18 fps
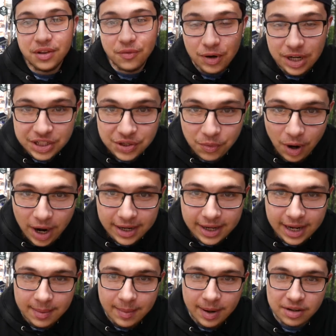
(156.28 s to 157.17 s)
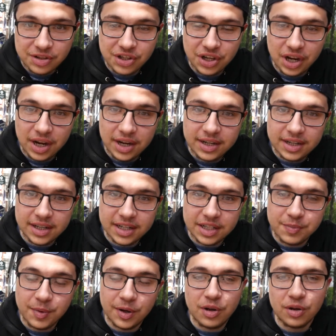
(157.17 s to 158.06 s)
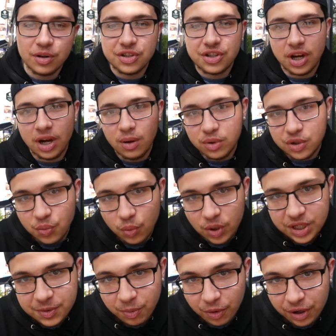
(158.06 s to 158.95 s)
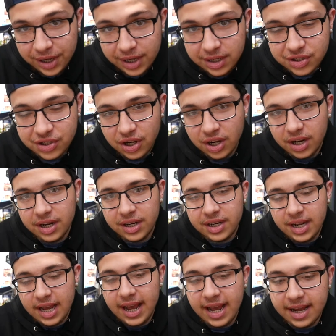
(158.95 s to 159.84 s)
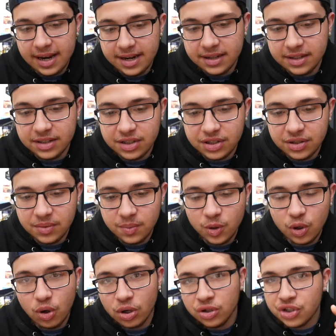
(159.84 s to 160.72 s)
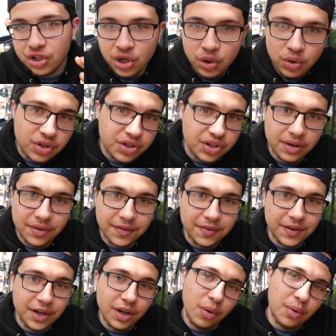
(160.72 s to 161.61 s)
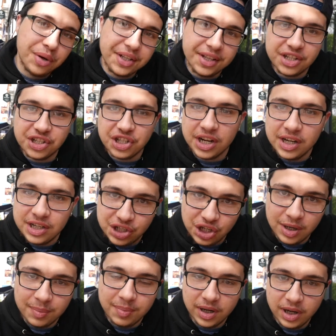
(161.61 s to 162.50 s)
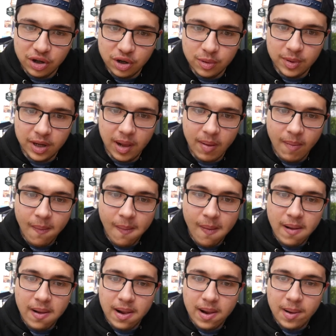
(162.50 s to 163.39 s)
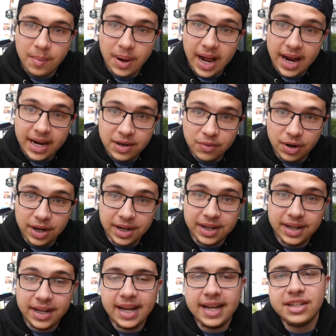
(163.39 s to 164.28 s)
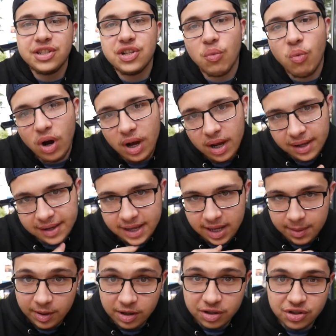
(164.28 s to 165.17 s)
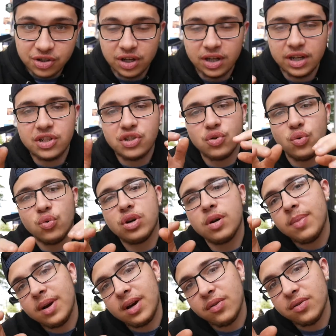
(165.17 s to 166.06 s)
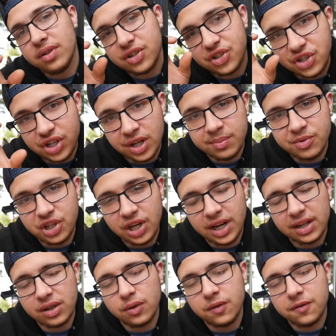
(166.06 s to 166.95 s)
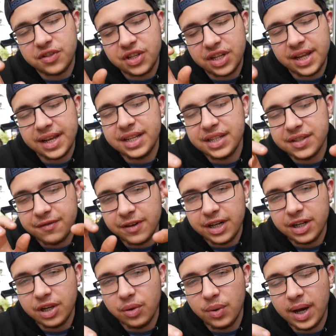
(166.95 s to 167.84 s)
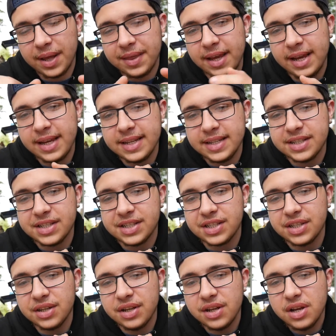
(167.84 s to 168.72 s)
the reason why I came outside is because I was whispering inside, and the continuity of the video, I wanted to change it up a little bit. But anyway, into why I came outside, let's talk about the subject of today's video, and that is,